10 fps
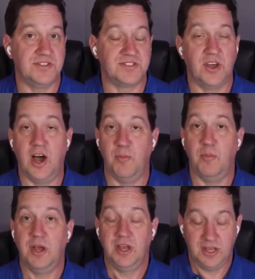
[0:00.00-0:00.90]
And so
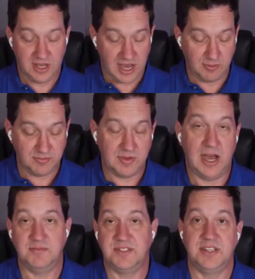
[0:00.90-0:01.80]

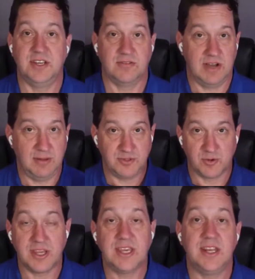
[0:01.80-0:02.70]
I'm sitting there, I'm
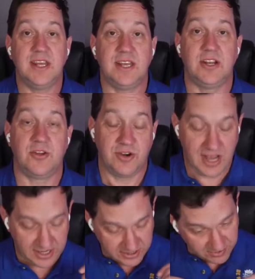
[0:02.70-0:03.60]
drinking it in to learn
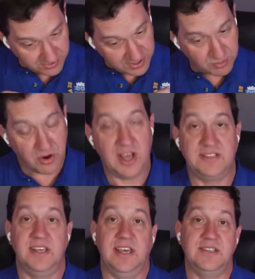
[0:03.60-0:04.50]
how to do their
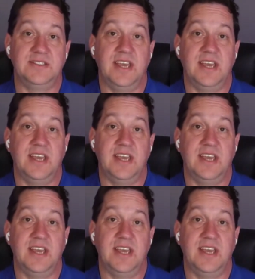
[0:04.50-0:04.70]
process.